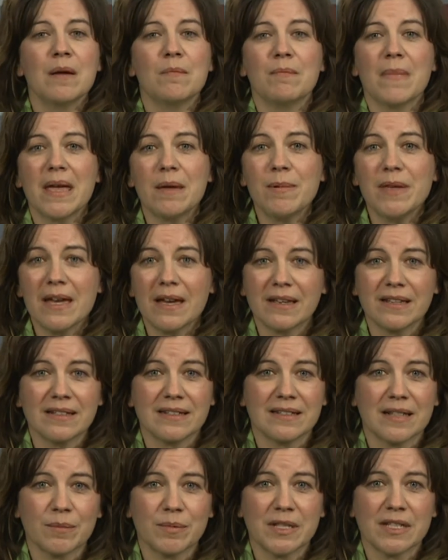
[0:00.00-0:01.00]
Maybe I
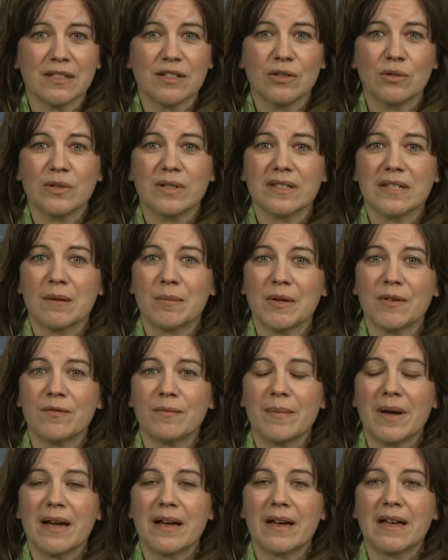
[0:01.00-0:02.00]
can substitute some
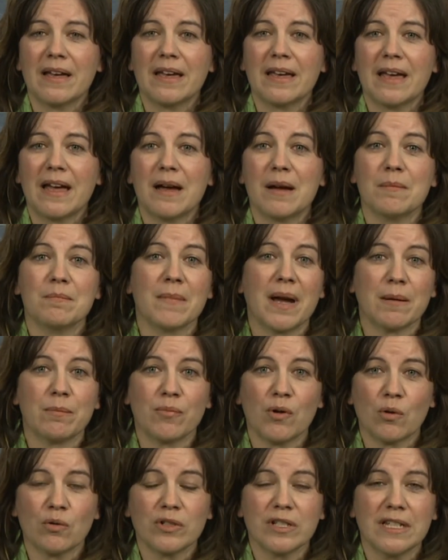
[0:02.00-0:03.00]
of my
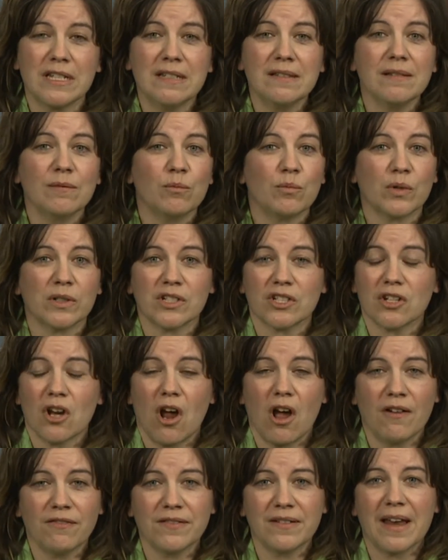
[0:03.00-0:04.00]
protein, which
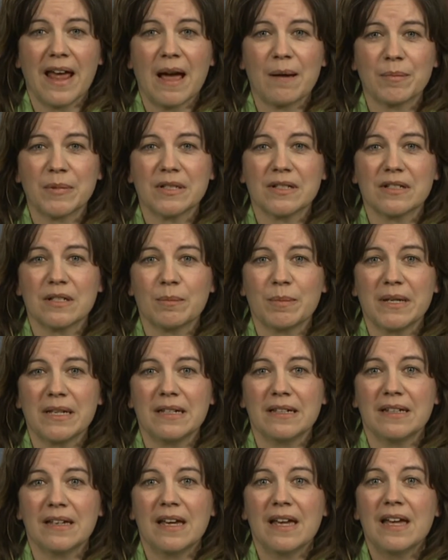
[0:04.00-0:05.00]
often happens to
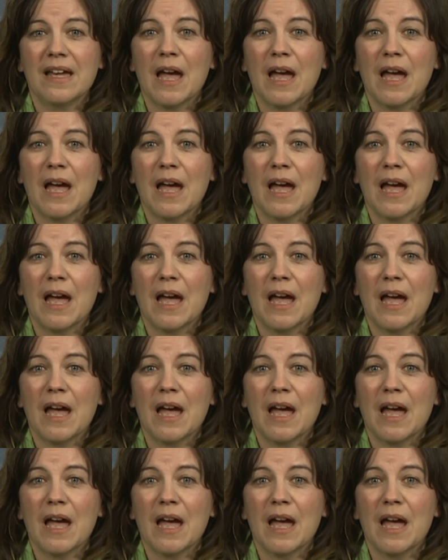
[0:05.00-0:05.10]
be